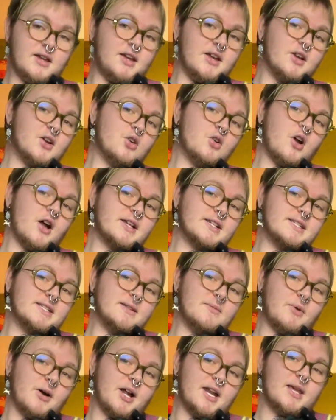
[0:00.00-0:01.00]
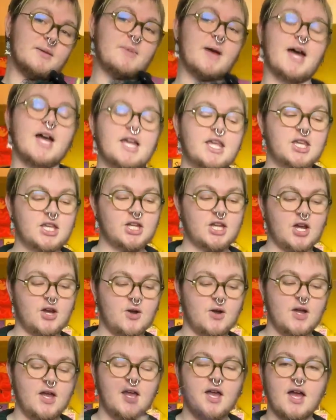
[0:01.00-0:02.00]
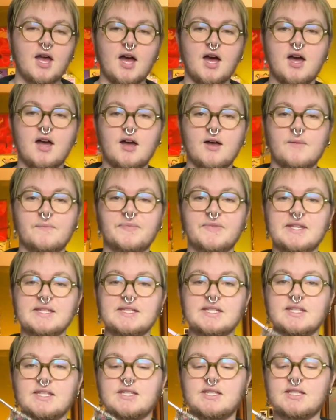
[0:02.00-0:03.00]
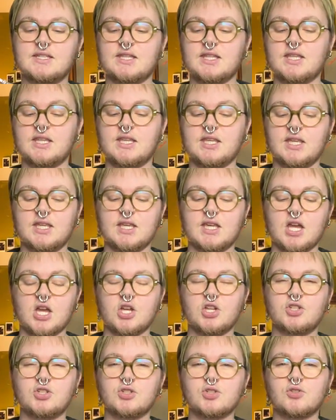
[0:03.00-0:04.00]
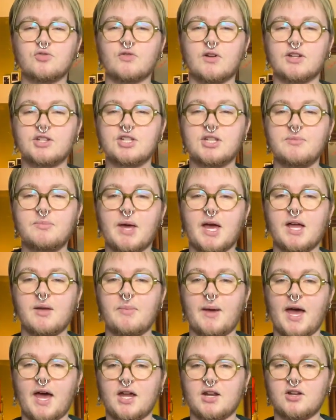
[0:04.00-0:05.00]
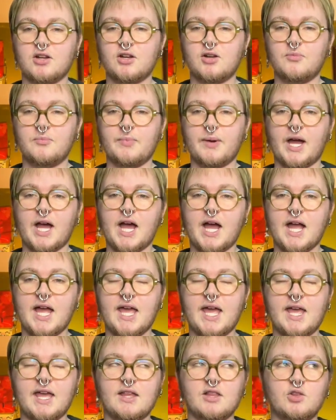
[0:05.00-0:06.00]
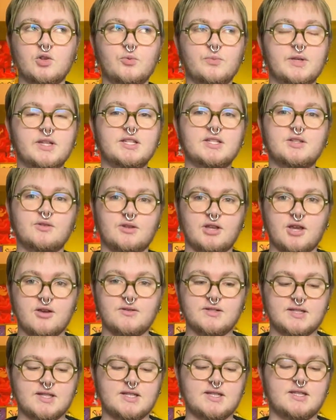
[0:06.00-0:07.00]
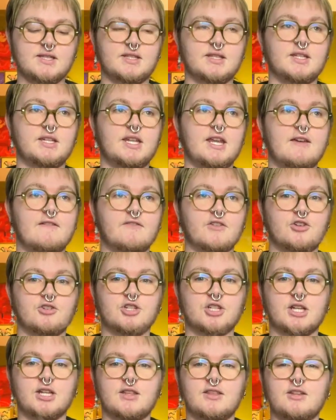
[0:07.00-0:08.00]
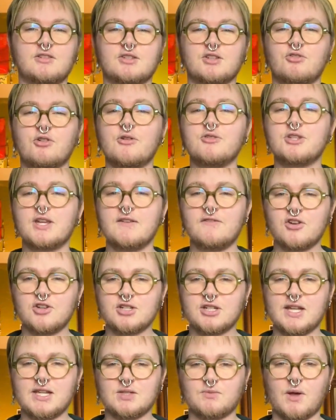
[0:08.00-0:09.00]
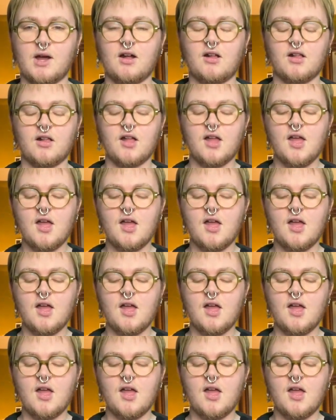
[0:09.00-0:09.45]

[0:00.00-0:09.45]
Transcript: cross the body bag, you know. This is the scrunchy bag pattern by Loopy Studios. This is the knit version. There's a crochet version as well,